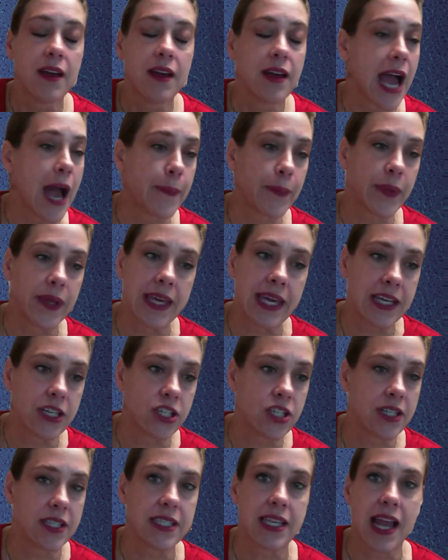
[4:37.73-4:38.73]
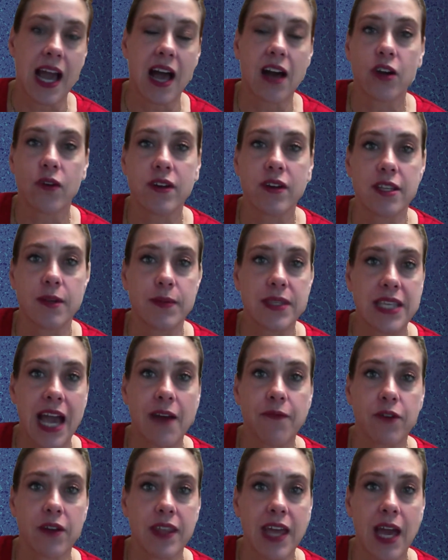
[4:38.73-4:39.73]
applications and algorithms
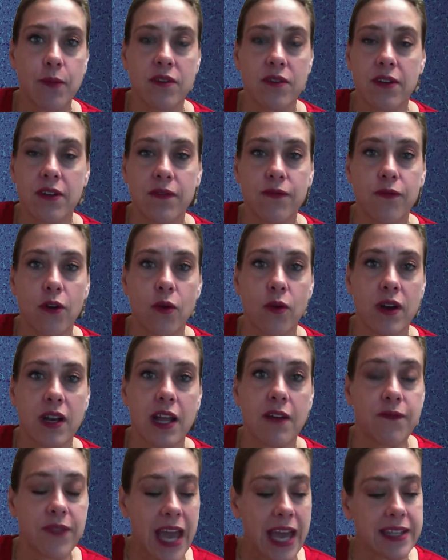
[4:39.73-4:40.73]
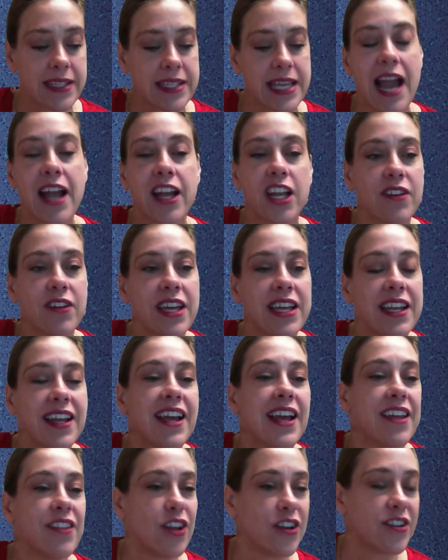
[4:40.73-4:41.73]
after that moving forward, if that's accurate,
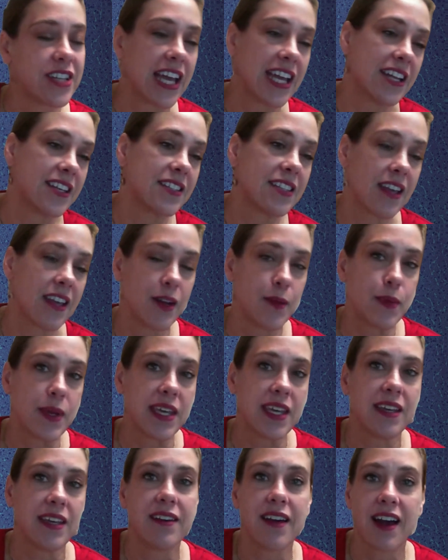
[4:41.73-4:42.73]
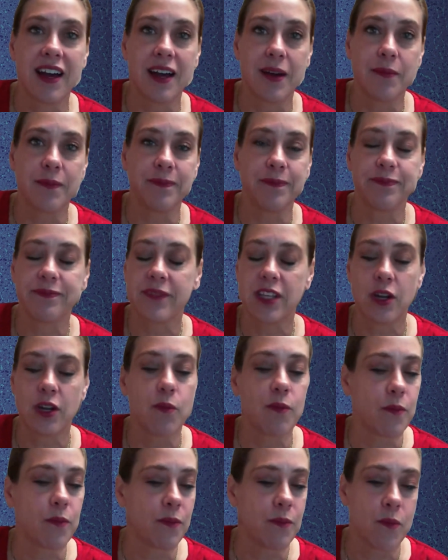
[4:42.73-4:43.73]
your data is going to be
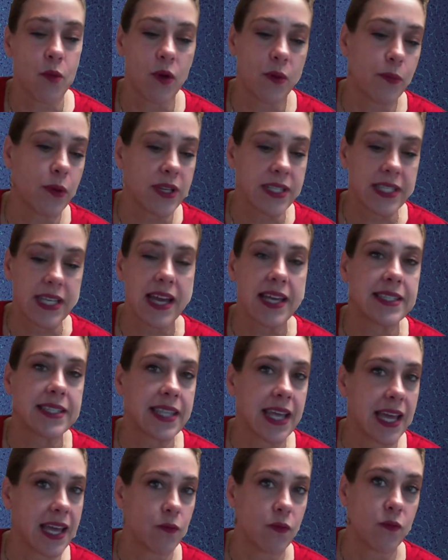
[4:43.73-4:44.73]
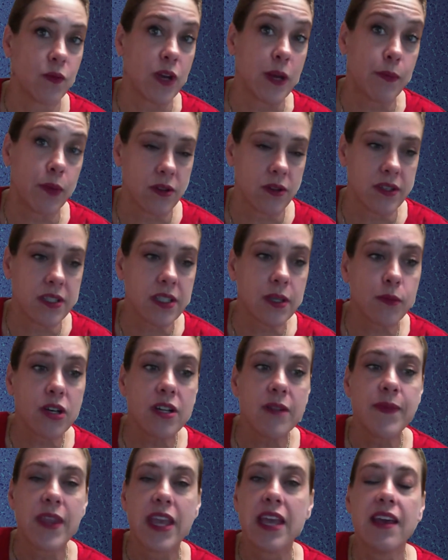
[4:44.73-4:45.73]
more precise and
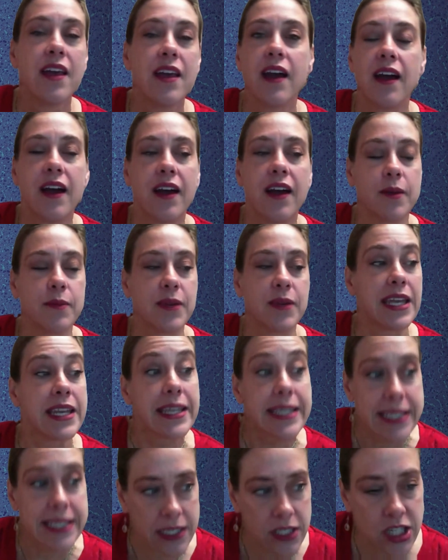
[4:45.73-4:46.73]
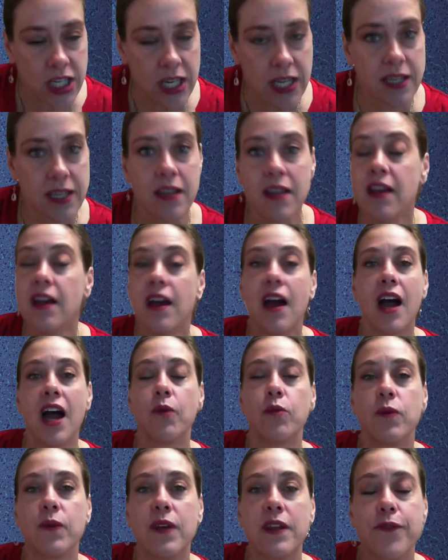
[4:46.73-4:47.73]
reproducible. In addition,
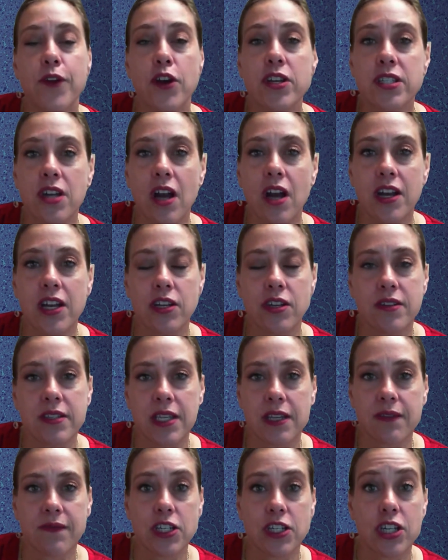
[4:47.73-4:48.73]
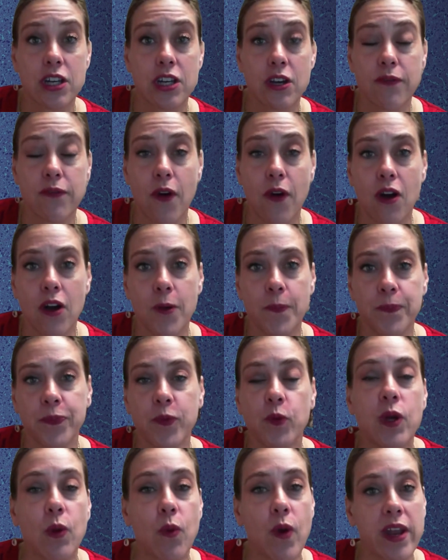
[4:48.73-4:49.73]
when we first started using Visiopharm,
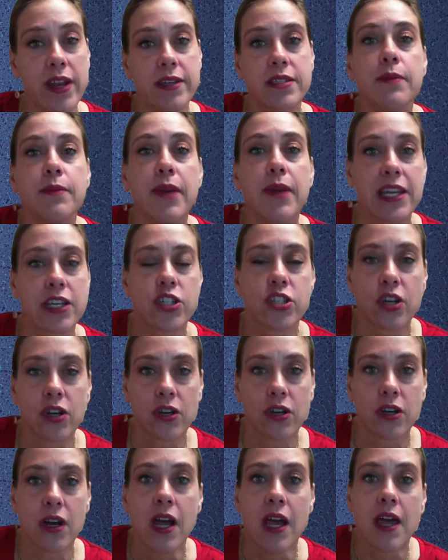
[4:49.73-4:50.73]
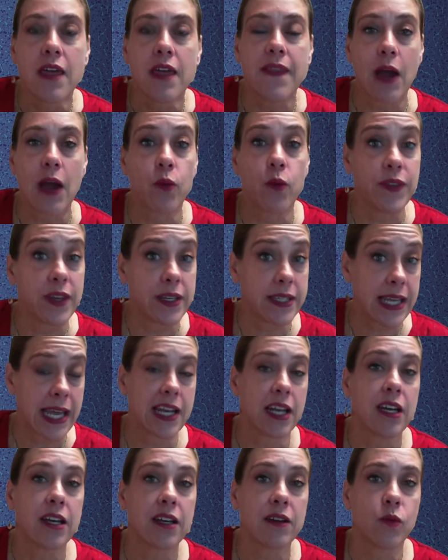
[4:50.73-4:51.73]
we wanted to make sure that the
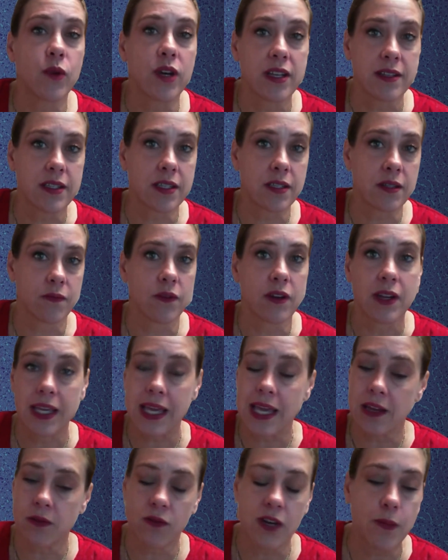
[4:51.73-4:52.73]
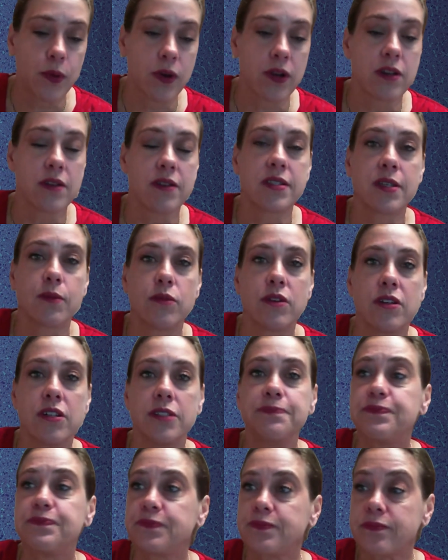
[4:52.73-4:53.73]
data was, again,
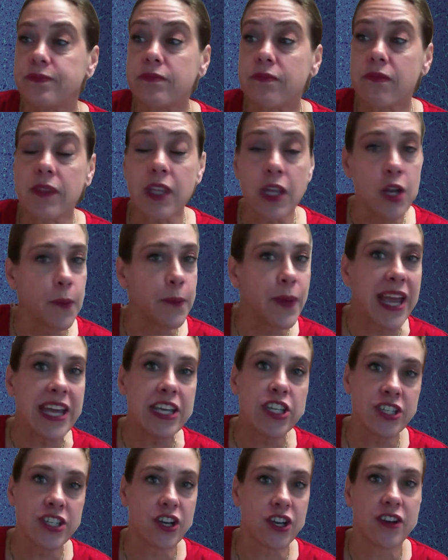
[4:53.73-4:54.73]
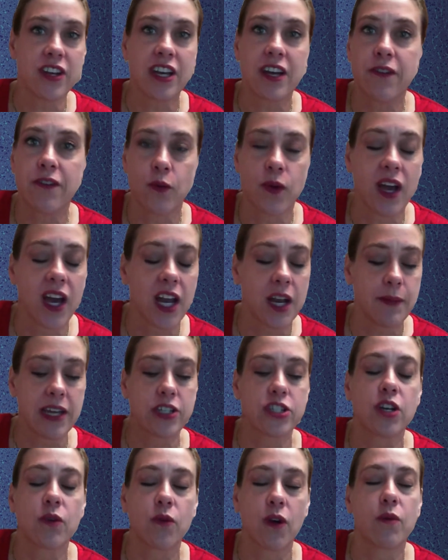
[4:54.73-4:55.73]
reproducible patients are different. We got to make
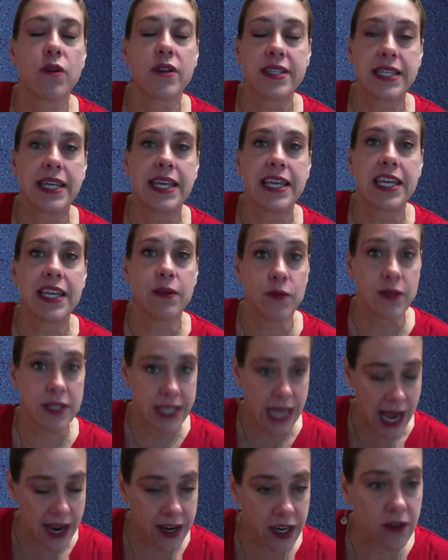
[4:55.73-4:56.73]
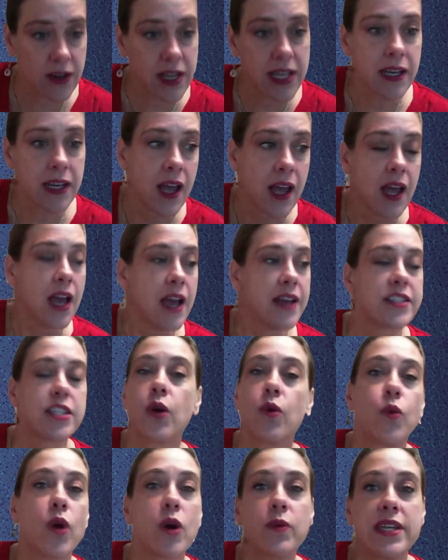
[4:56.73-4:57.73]
sure what we're seeing was accurate.
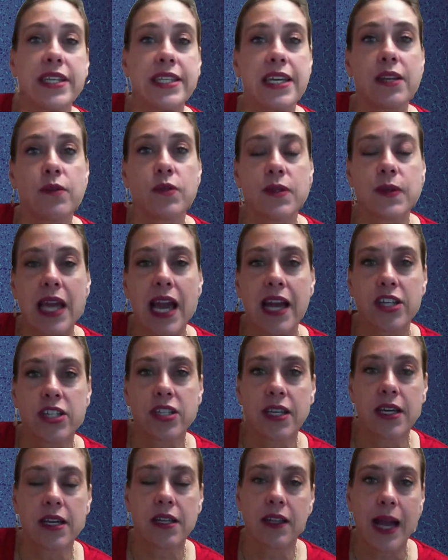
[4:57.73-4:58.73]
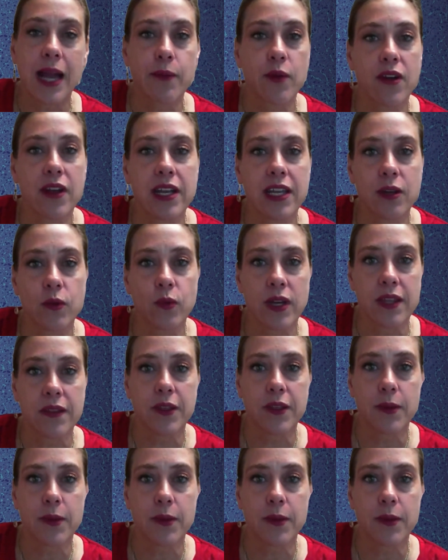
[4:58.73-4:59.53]
So what we did was we actually collaborated with the